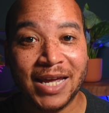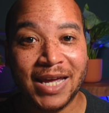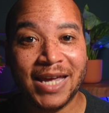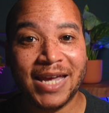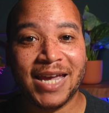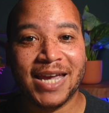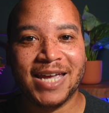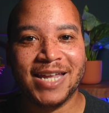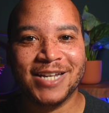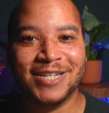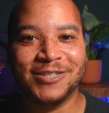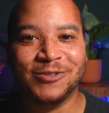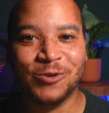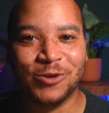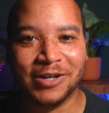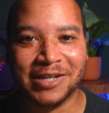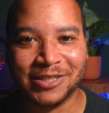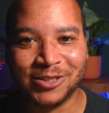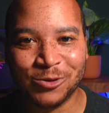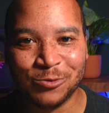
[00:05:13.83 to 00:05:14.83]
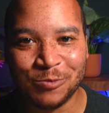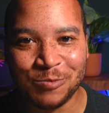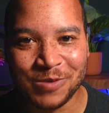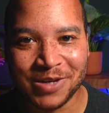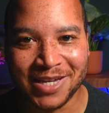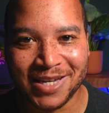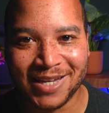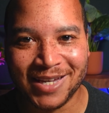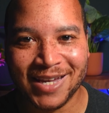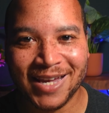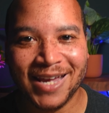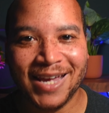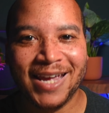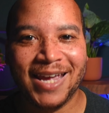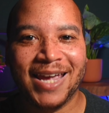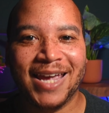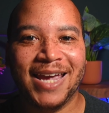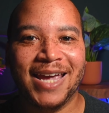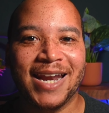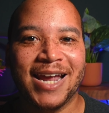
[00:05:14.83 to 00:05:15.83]
It is going to be
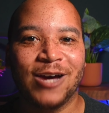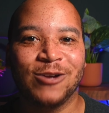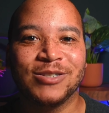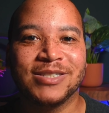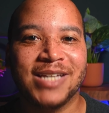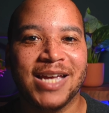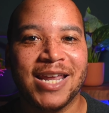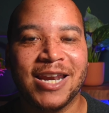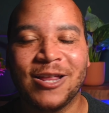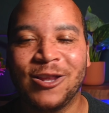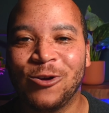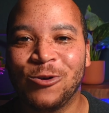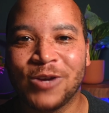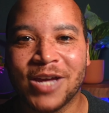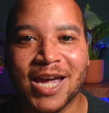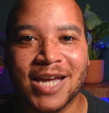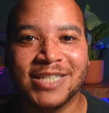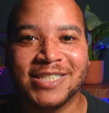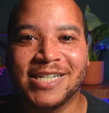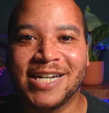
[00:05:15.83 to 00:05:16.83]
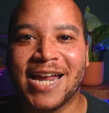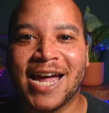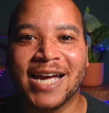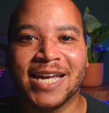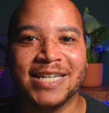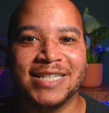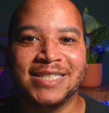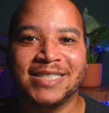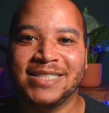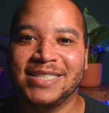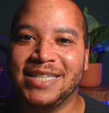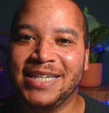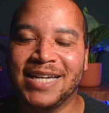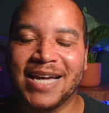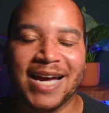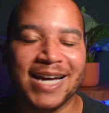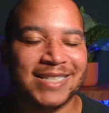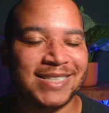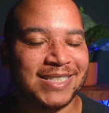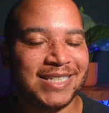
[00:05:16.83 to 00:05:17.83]
an outstanding location. And I can see,
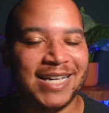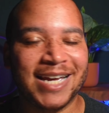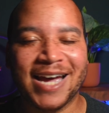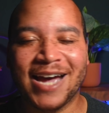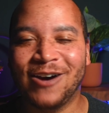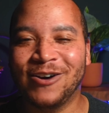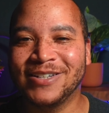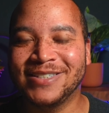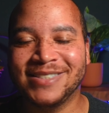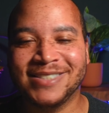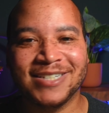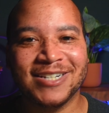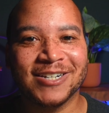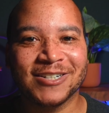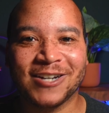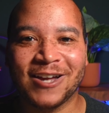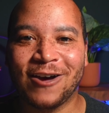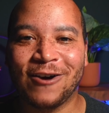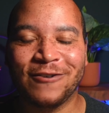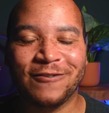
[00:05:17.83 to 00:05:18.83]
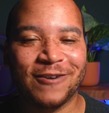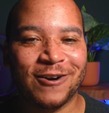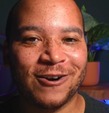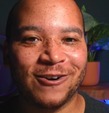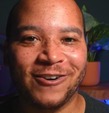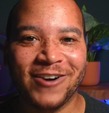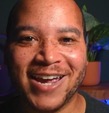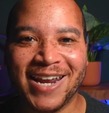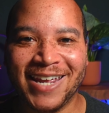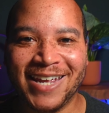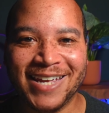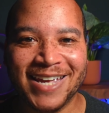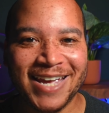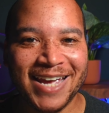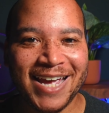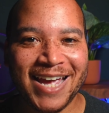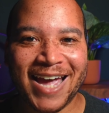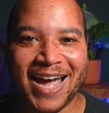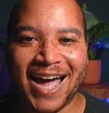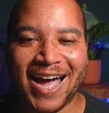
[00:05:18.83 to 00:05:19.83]
I see how it's tucked off already.
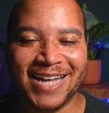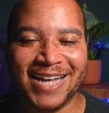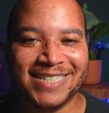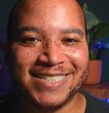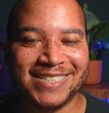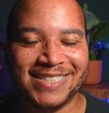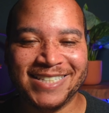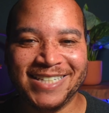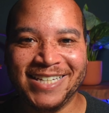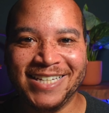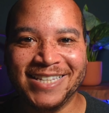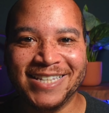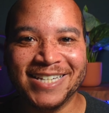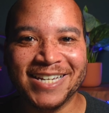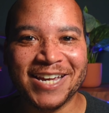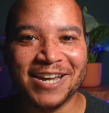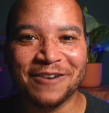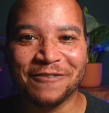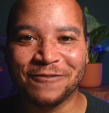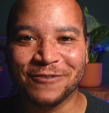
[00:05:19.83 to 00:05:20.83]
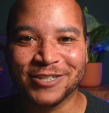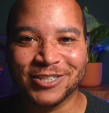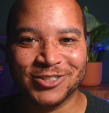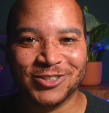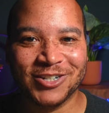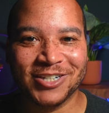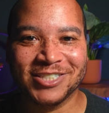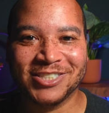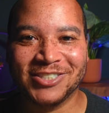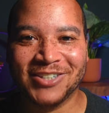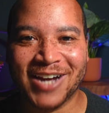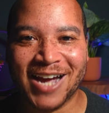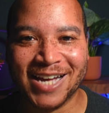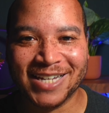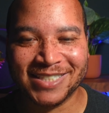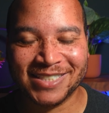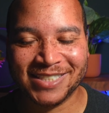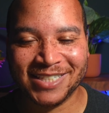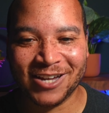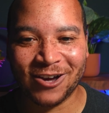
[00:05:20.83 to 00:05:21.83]
I see the infrastructure. I
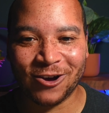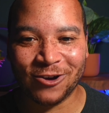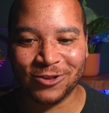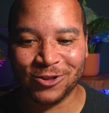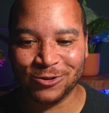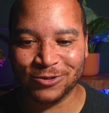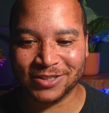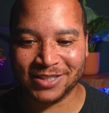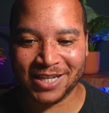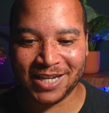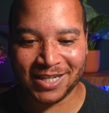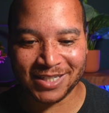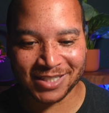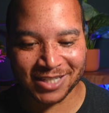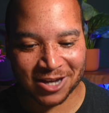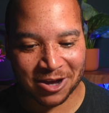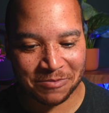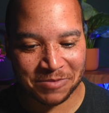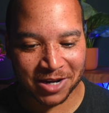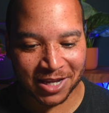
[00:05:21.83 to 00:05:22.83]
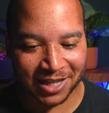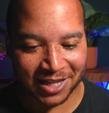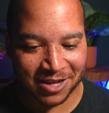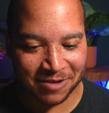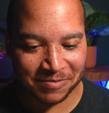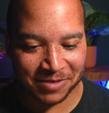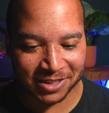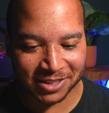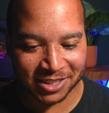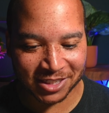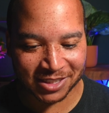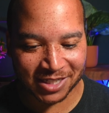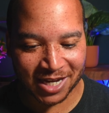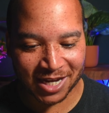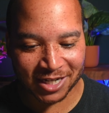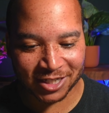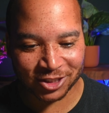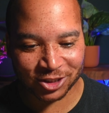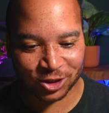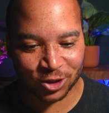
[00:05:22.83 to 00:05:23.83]
see all those things coming. And let me just
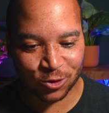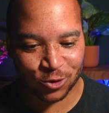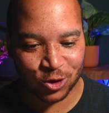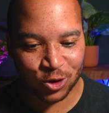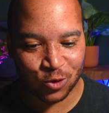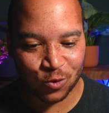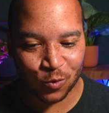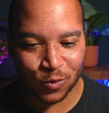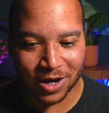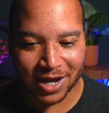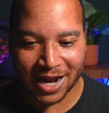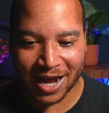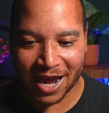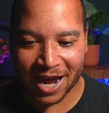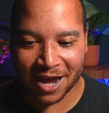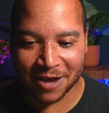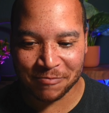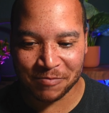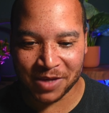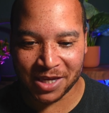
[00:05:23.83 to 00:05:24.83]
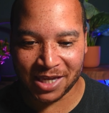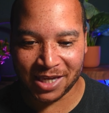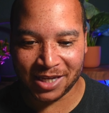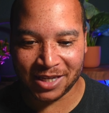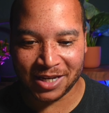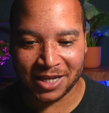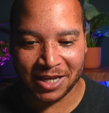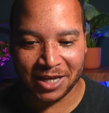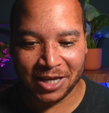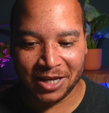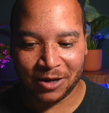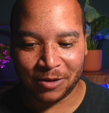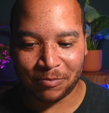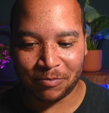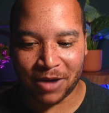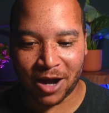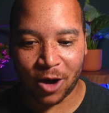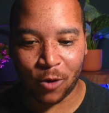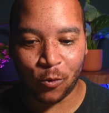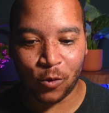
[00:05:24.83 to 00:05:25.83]
kind of show you what I mean
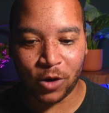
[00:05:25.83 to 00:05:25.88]
by what